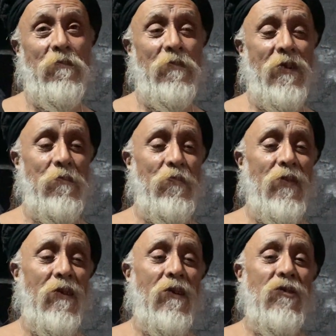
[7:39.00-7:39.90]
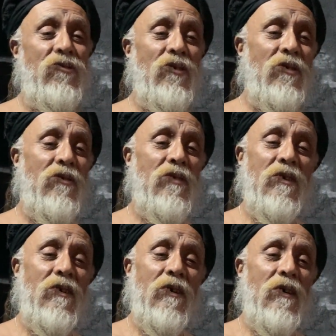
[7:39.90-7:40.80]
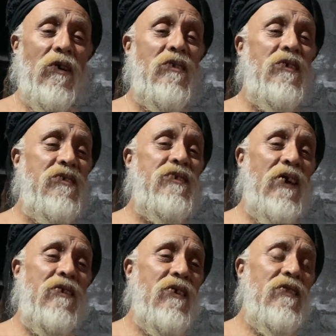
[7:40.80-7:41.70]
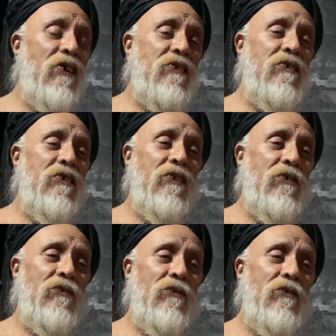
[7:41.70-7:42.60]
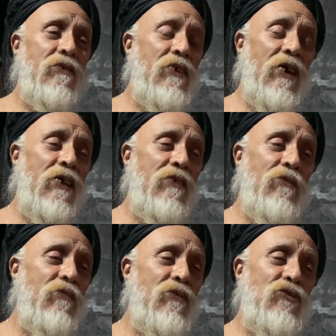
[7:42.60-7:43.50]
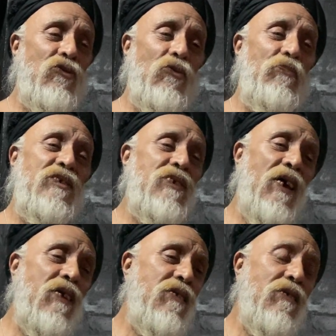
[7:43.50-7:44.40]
Right? So understanding that, and so beside